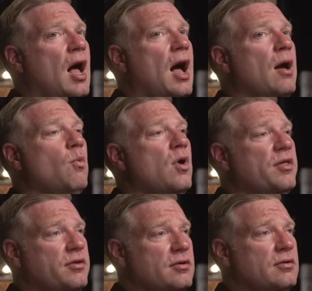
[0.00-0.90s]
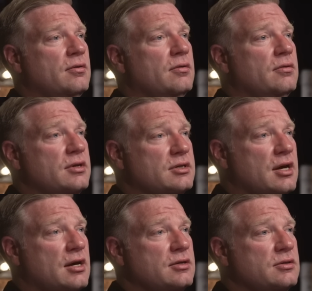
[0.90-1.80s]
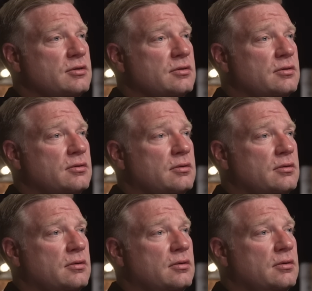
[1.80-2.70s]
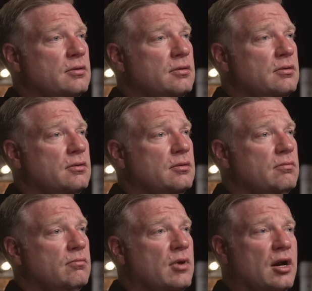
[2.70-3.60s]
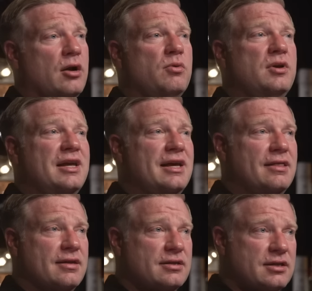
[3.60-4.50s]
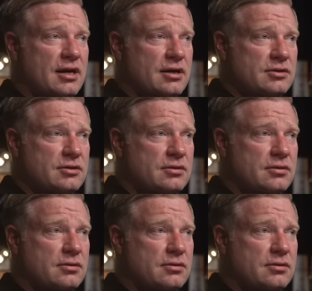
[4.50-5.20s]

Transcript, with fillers: I want this case, but I don't need this case.